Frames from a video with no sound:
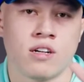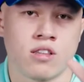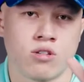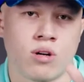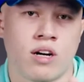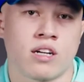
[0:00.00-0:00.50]

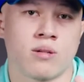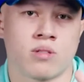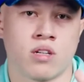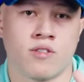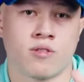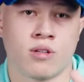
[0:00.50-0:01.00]
The Rock
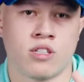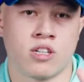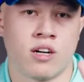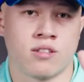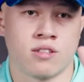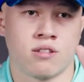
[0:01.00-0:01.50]
himself, Dwayne
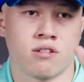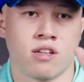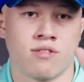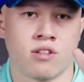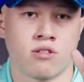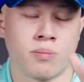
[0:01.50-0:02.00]
Johnson,
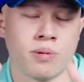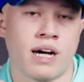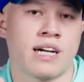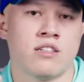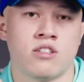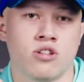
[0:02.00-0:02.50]
even
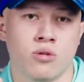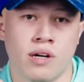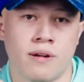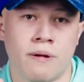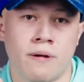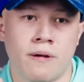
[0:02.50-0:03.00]
replied to it.